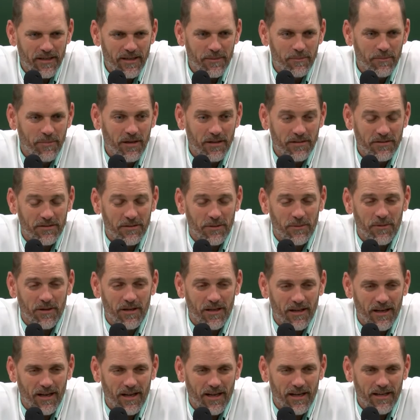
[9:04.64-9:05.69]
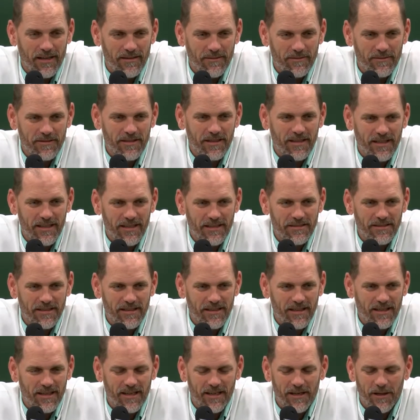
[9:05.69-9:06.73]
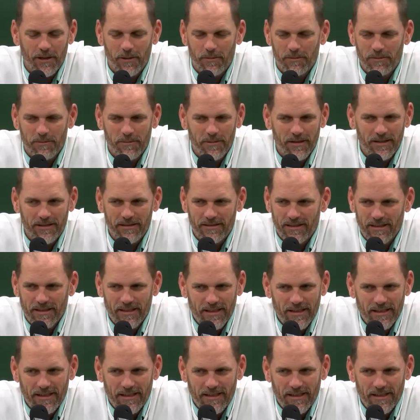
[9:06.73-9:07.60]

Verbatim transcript: we did bust a run late to Izzy that helped, but